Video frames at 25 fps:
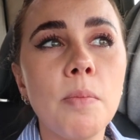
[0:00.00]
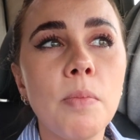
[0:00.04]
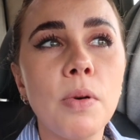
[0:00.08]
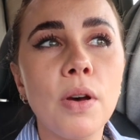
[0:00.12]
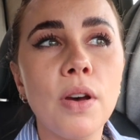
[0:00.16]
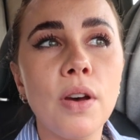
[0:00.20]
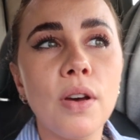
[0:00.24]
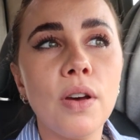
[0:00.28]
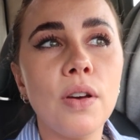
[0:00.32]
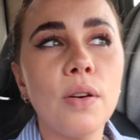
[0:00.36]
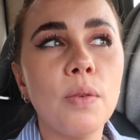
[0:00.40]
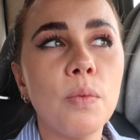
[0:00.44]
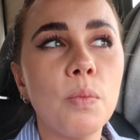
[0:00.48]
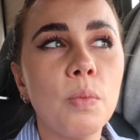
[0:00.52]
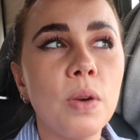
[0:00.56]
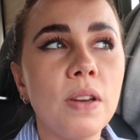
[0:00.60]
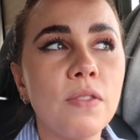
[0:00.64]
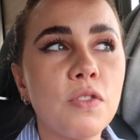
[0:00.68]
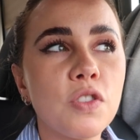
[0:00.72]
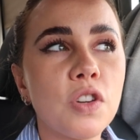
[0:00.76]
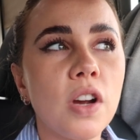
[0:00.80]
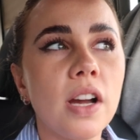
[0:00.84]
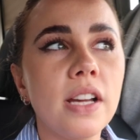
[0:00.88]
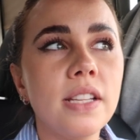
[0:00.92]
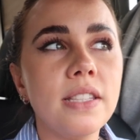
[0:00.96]
but
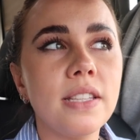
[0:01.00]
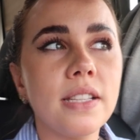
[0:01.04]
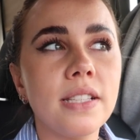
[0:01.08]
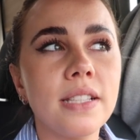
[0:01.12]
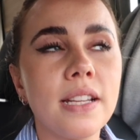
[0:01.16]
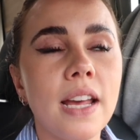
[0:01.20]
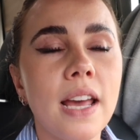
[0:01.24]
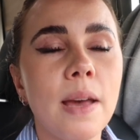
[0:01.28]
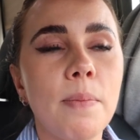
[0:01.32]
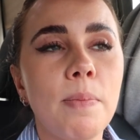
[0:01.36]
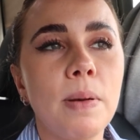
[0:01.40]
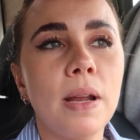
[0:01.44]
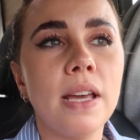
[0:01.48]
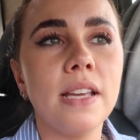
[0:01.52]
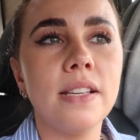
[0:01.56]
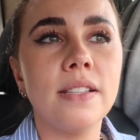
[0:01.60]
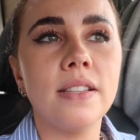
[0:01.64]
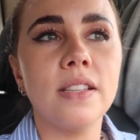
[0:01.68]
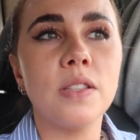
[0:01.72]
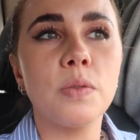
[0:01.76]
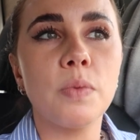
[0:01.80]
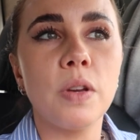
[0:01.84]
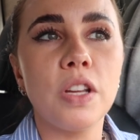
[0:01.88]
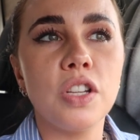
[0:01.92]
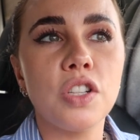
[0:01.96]
we've tried to stay at
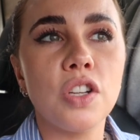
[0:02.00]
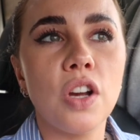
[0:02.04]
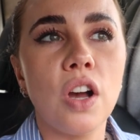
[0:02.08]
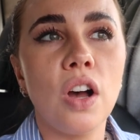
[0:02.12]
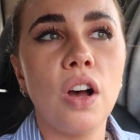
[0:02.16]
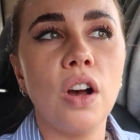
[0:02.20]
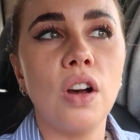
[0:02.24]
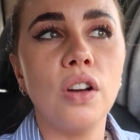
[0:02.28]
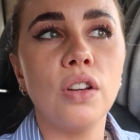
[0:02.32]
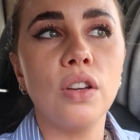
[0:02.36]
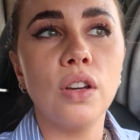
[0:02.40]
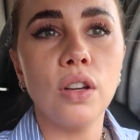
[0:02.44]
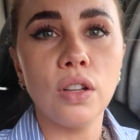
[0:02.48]
places which are